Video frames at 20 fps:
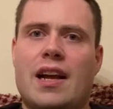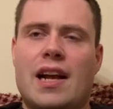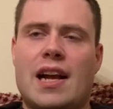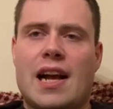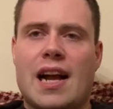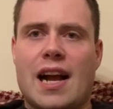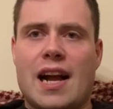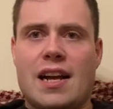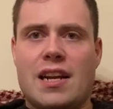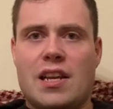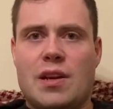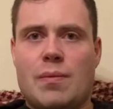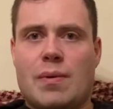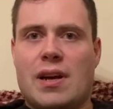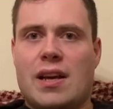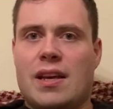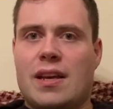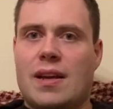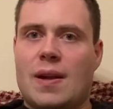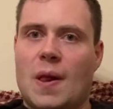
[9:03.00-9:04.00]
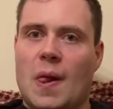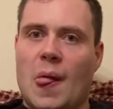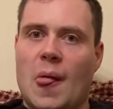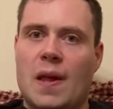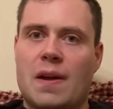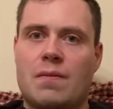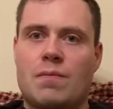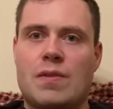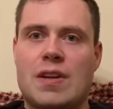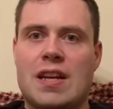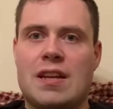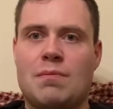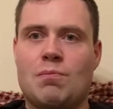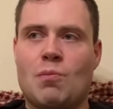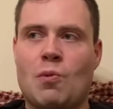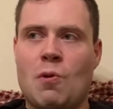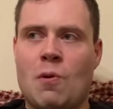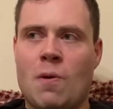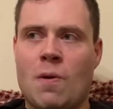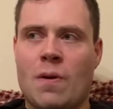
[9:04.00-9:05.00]
Anyway, in
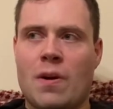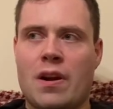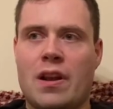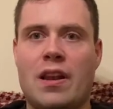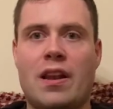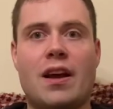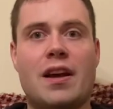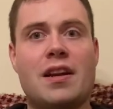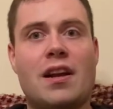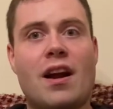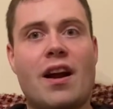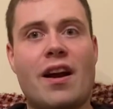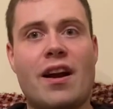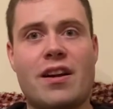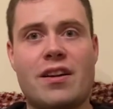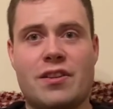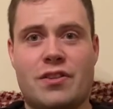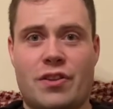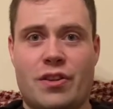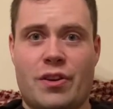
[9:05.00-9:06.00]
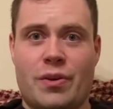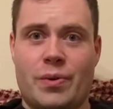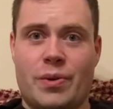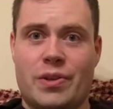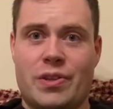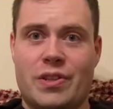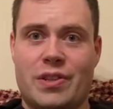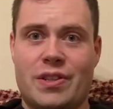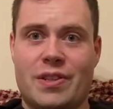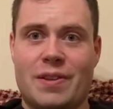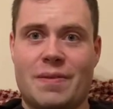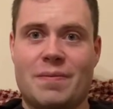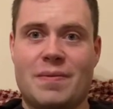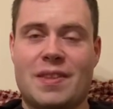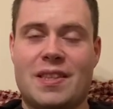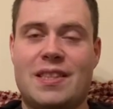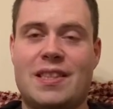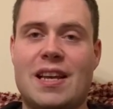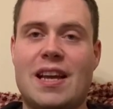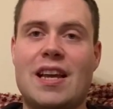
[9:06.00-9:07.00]
more lighthearted news,
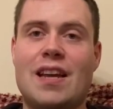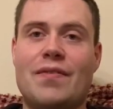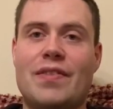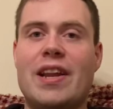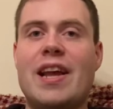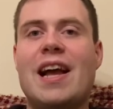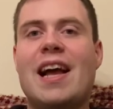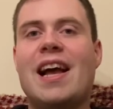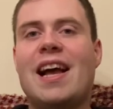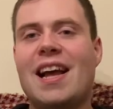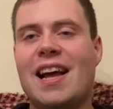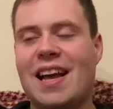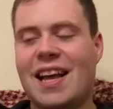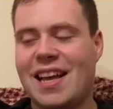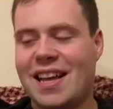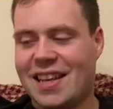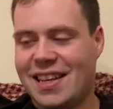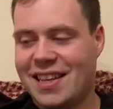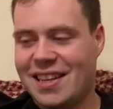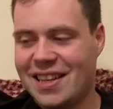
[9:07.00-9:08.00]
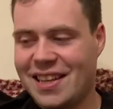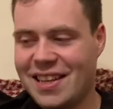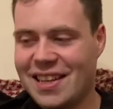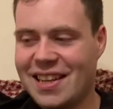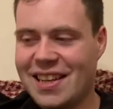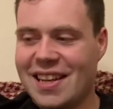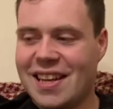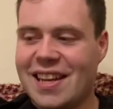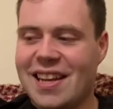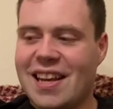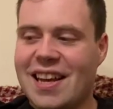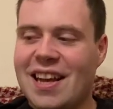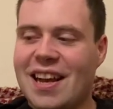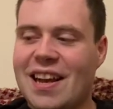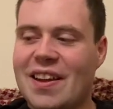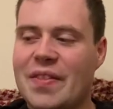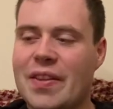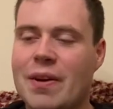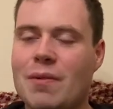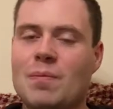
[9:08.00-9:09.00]
David Haye.
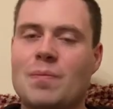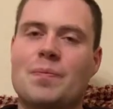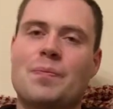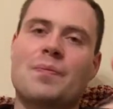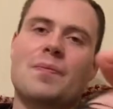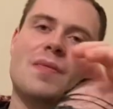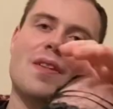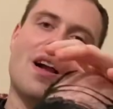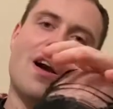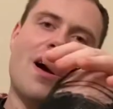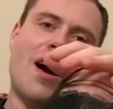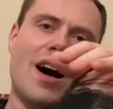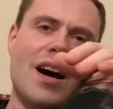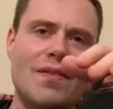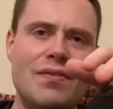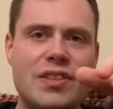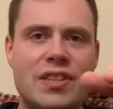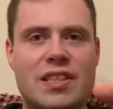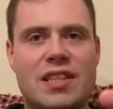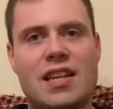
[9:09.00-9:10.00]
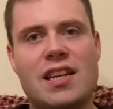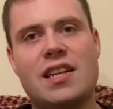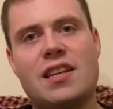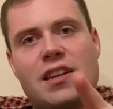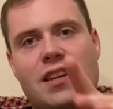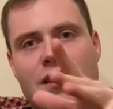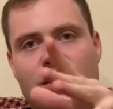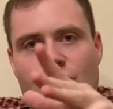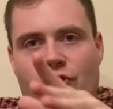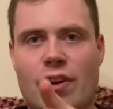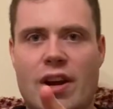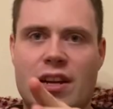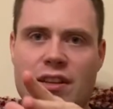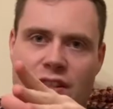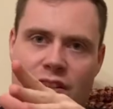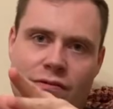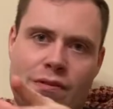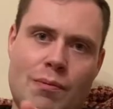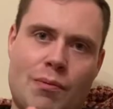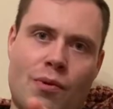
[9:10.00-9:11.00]
Now, I've seen
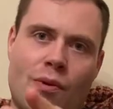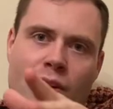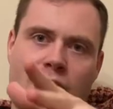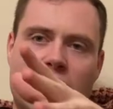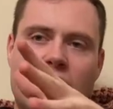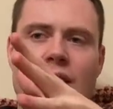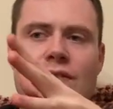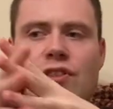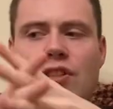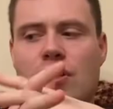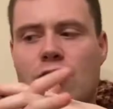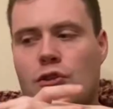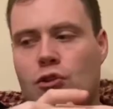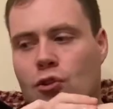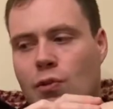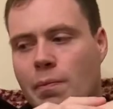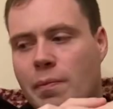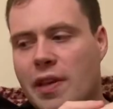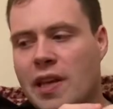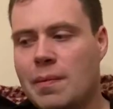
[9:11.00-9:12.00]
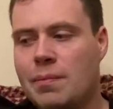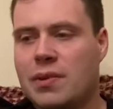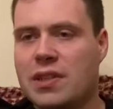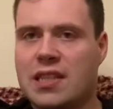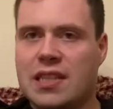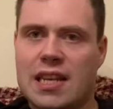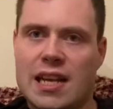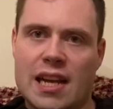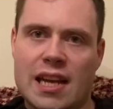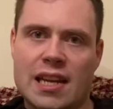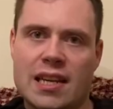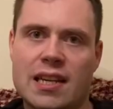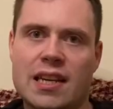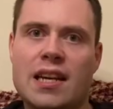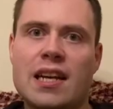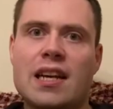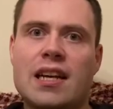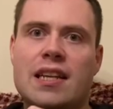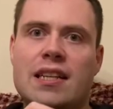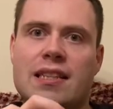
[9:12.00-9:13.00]
contrasting reports. I've seen some people say
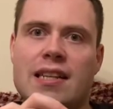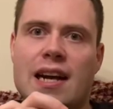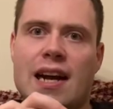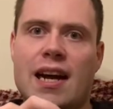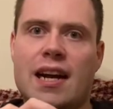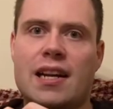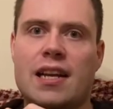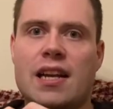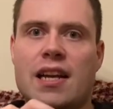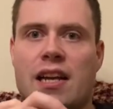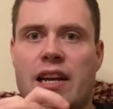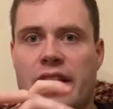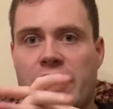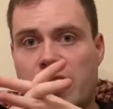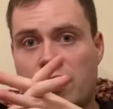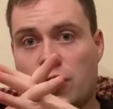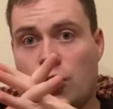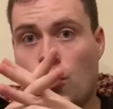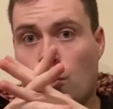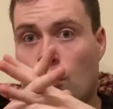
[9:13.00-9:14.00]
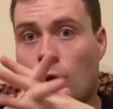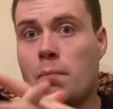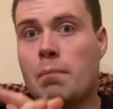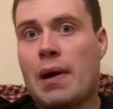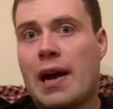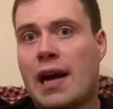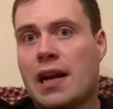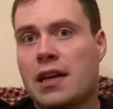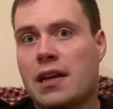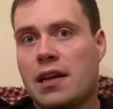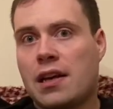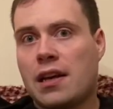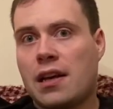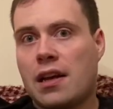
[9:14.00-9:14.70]
that it's a comeback,